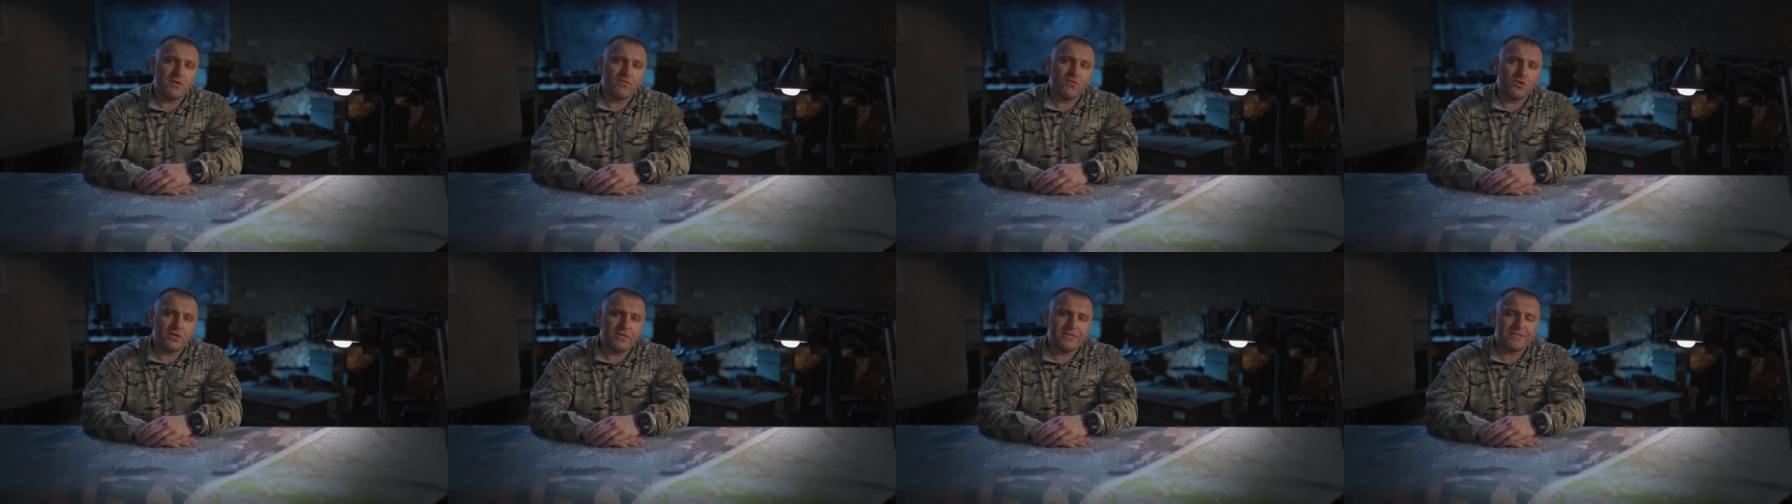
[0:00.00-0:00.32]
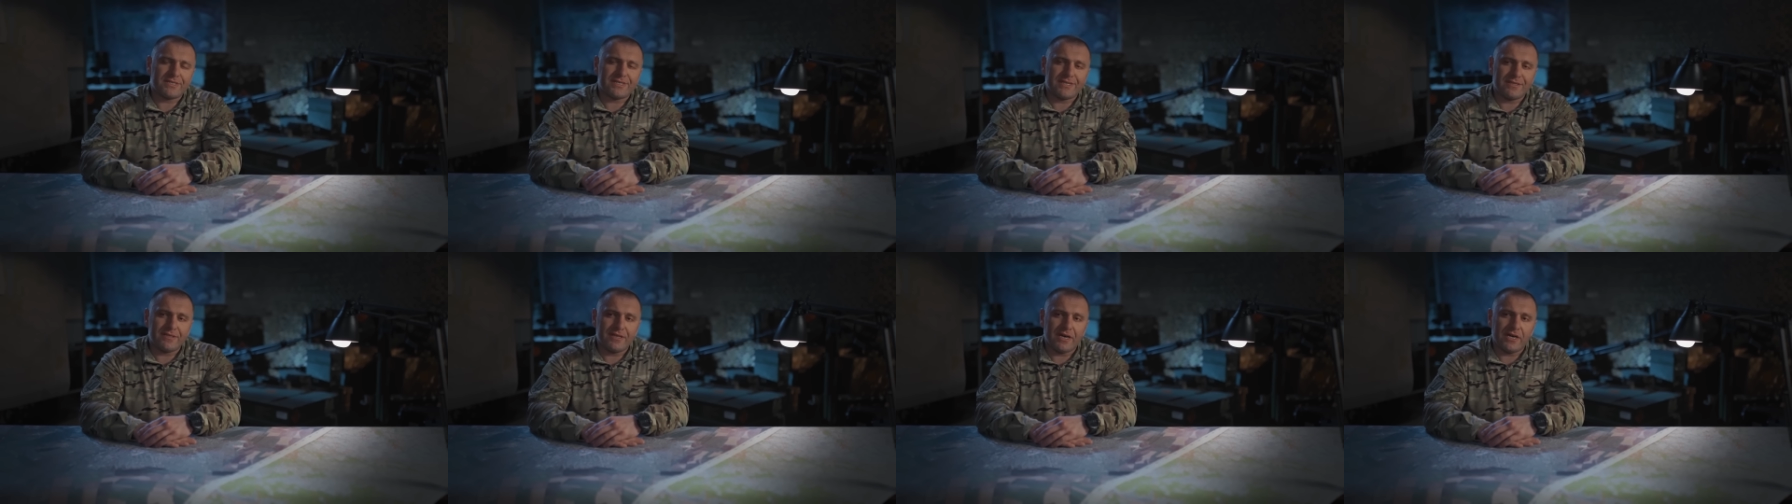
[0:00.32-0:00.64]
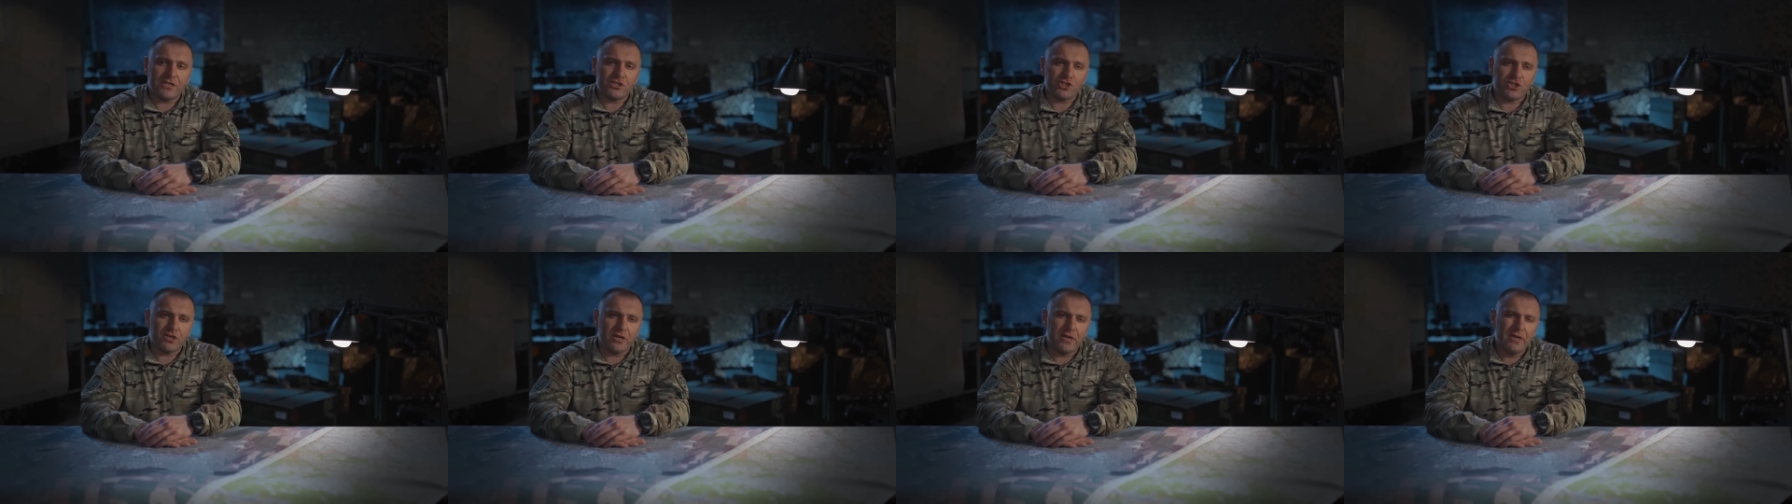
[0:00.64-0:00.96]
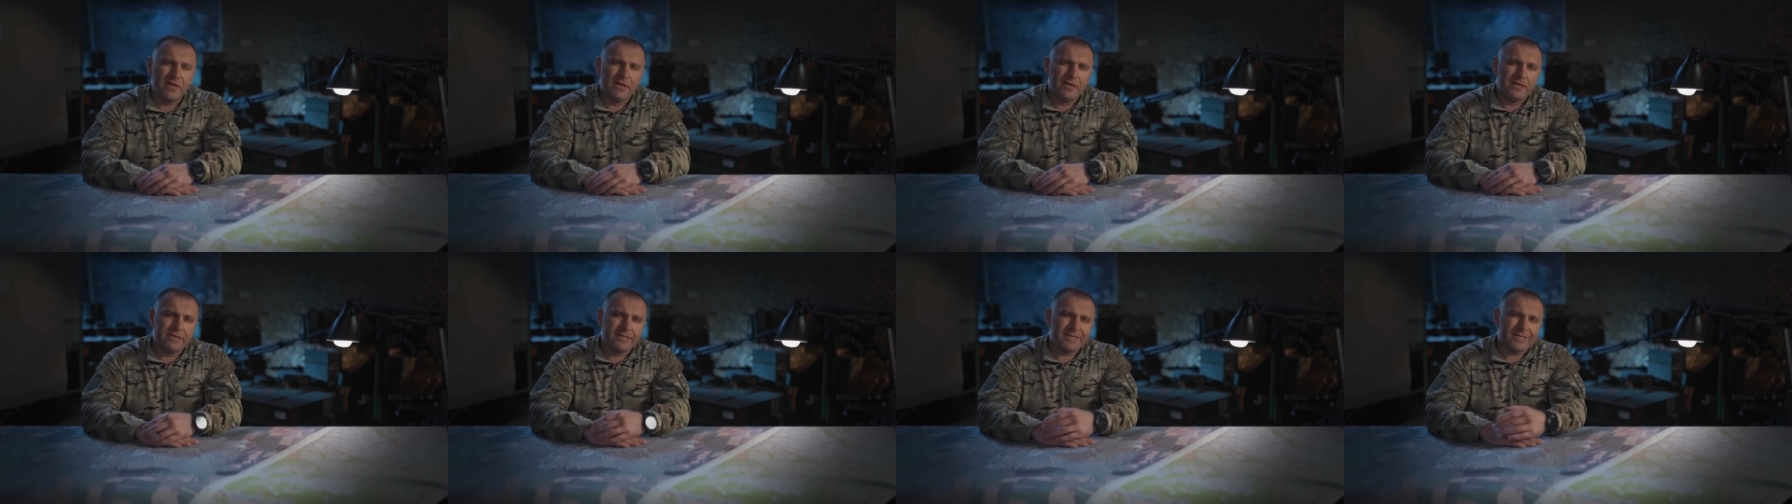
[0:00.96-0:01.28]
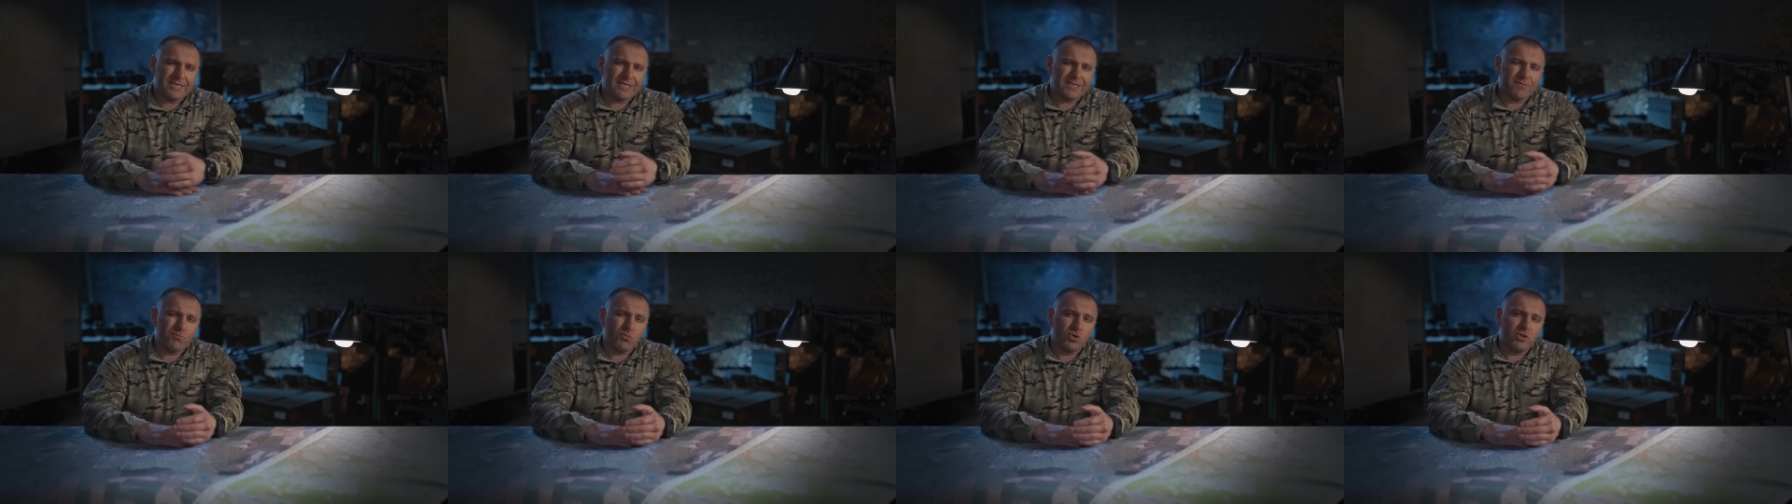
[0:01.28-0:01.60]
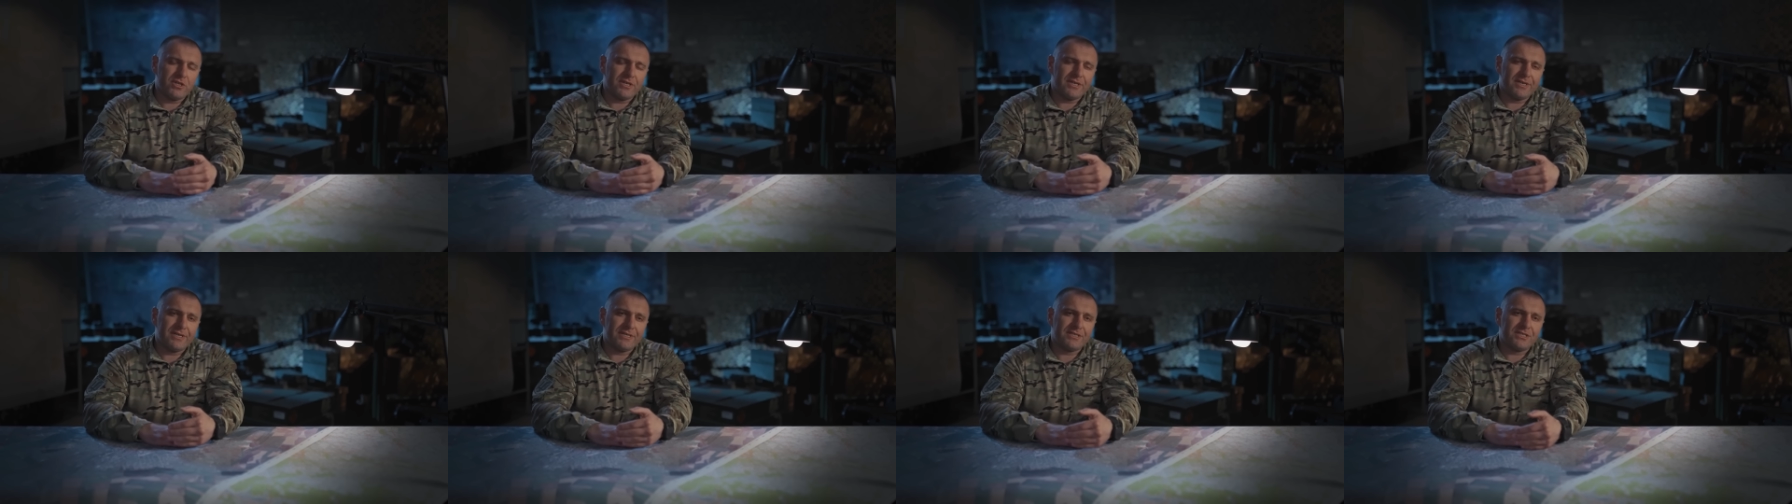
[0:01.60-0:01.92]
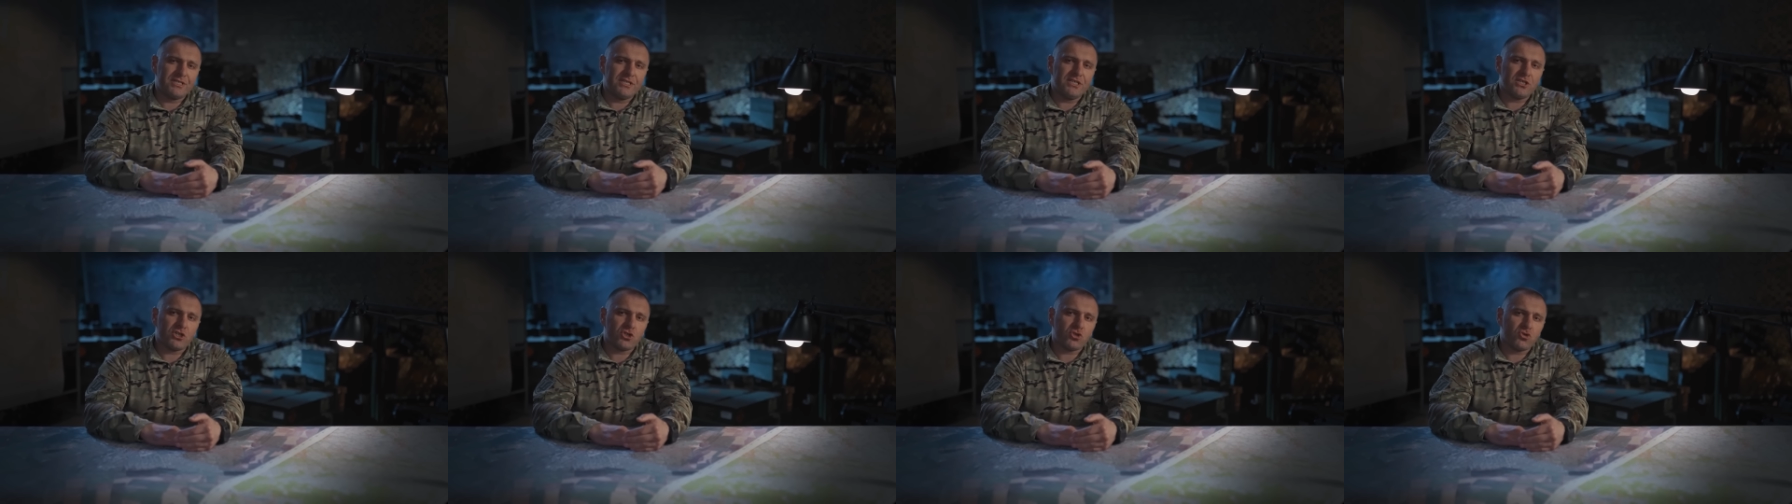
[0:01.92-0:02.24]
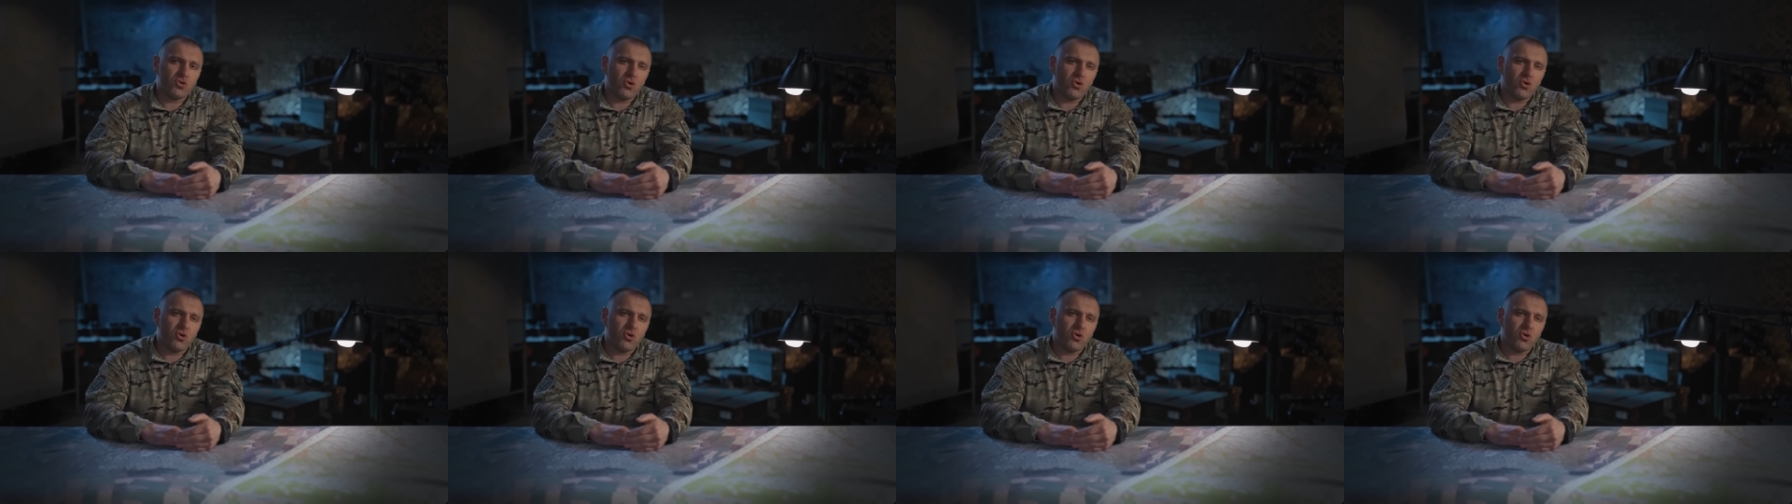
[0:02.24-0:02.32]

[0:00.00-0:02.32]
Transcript: an extremely difficult combat mission.